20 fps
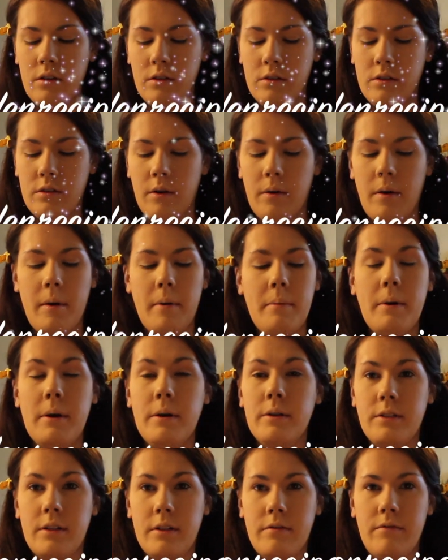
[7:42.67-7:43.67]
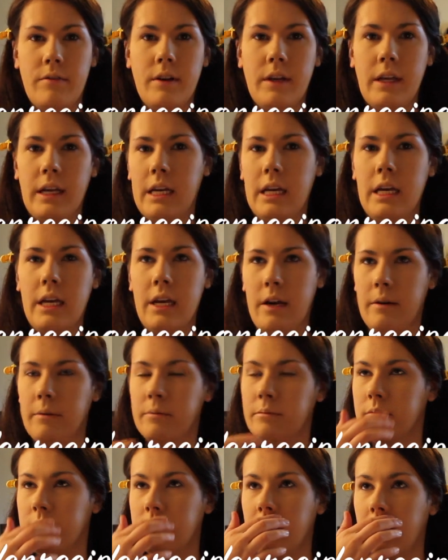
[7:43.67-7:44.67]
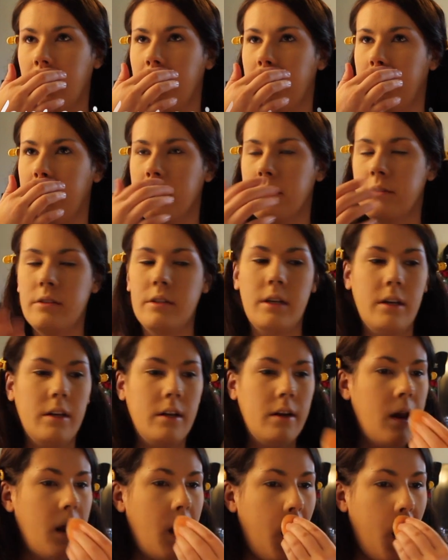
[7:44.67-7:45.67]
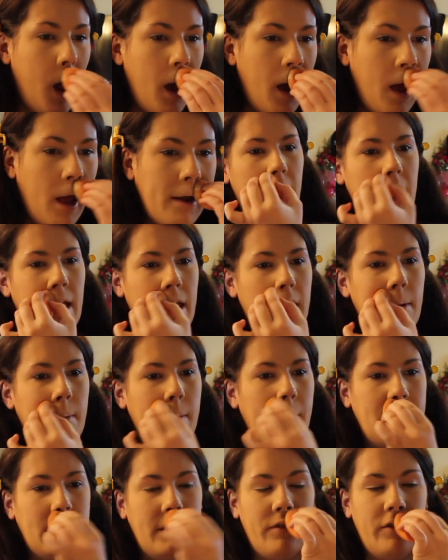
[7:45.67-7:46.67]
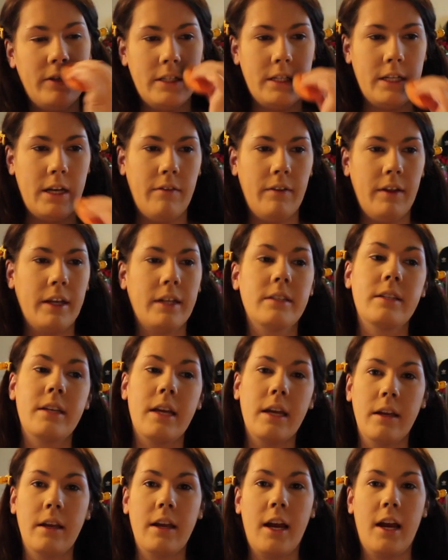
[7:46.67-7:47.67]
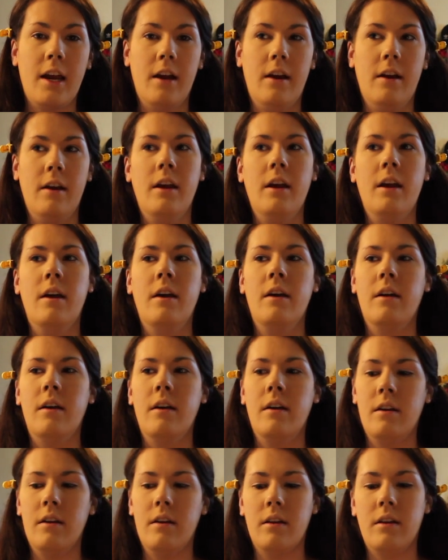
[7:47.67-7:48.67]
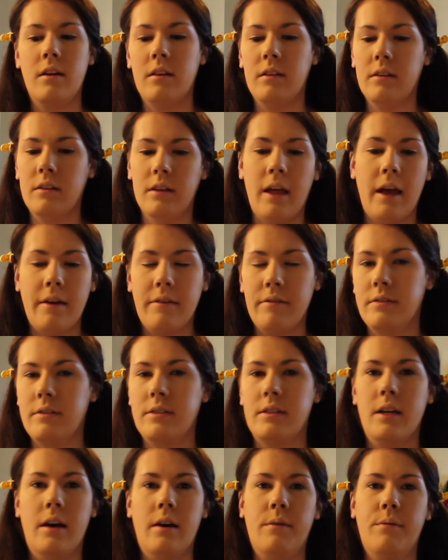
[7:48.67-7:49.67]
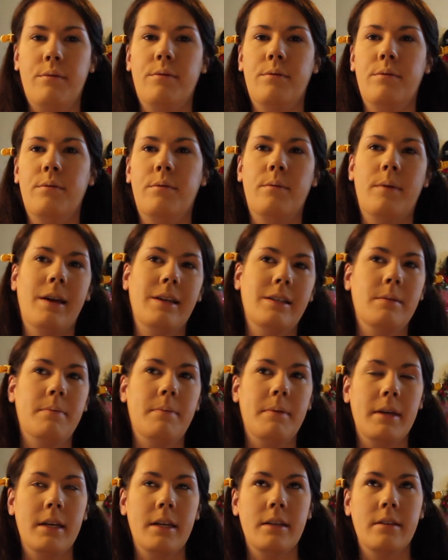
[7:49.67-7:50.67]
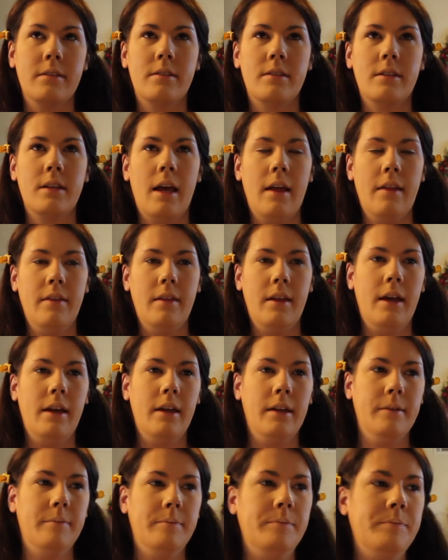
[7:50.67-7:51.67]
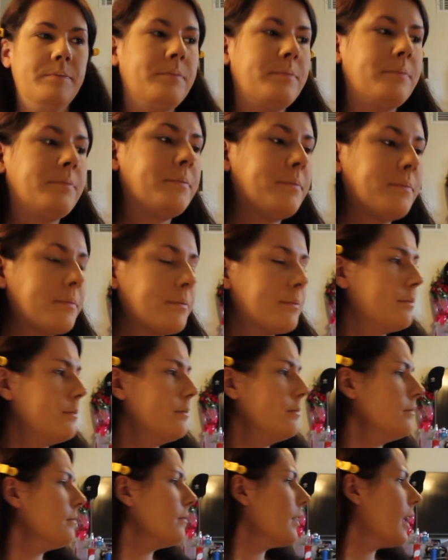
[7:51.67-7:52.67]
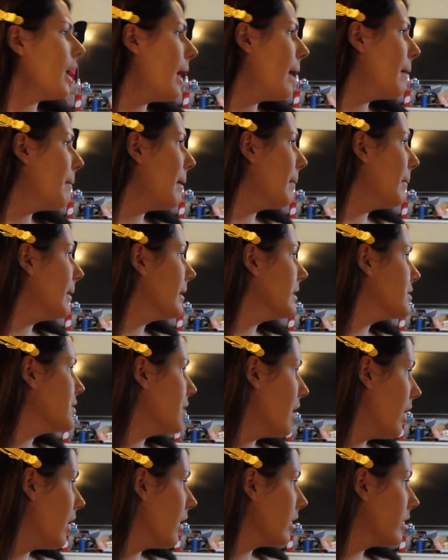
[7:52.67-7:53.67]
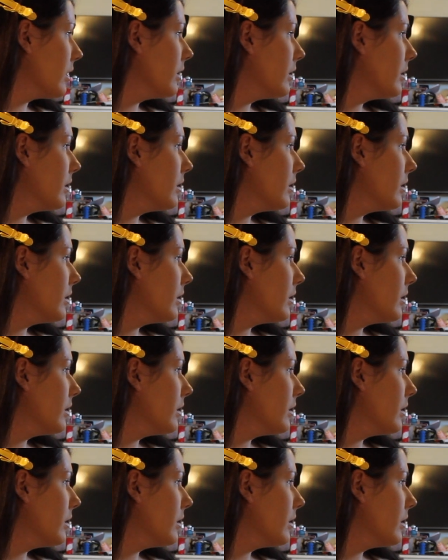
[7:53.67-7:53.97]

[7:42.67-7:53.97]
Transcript: So I would post for like a year. I posted about different stuff, like skincare, life stuff, recipes, and then about my dog.